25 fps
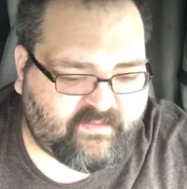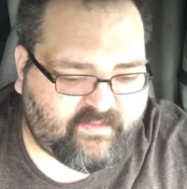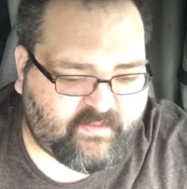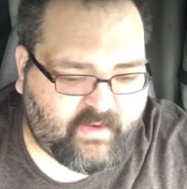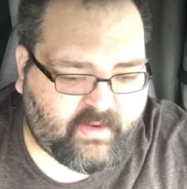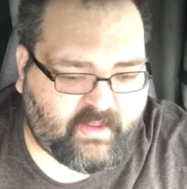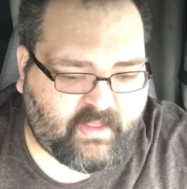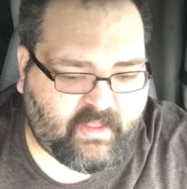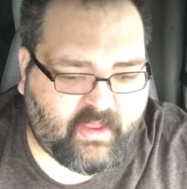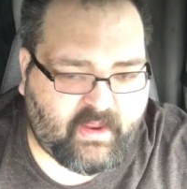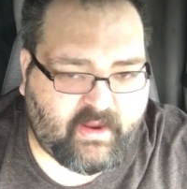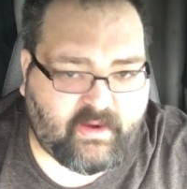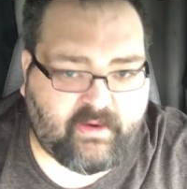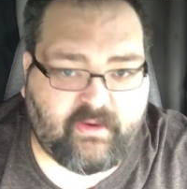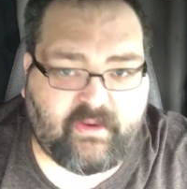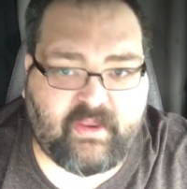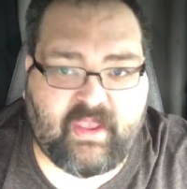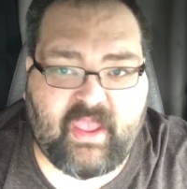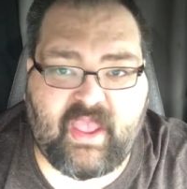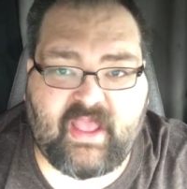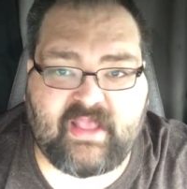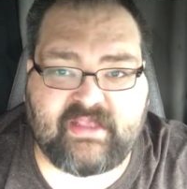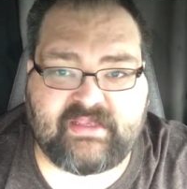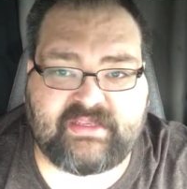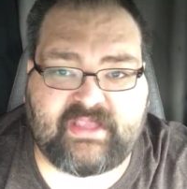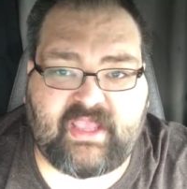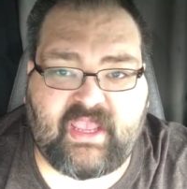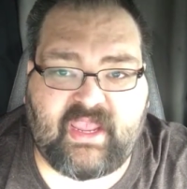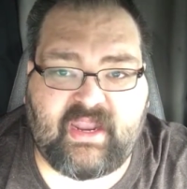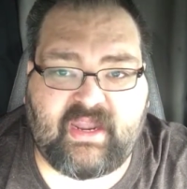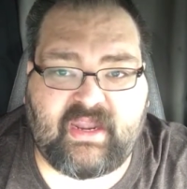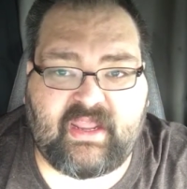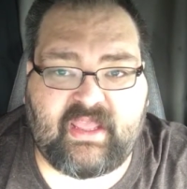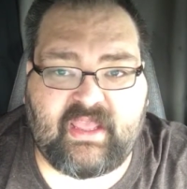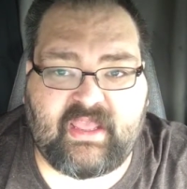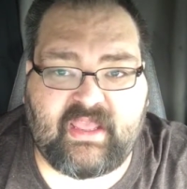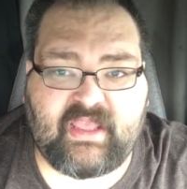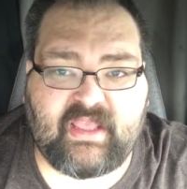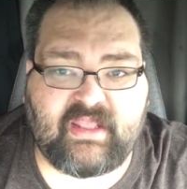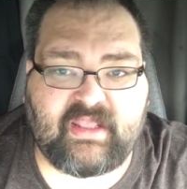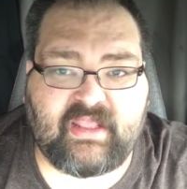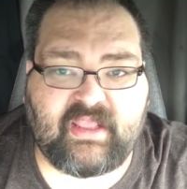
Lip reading: Freightliner Cascadia,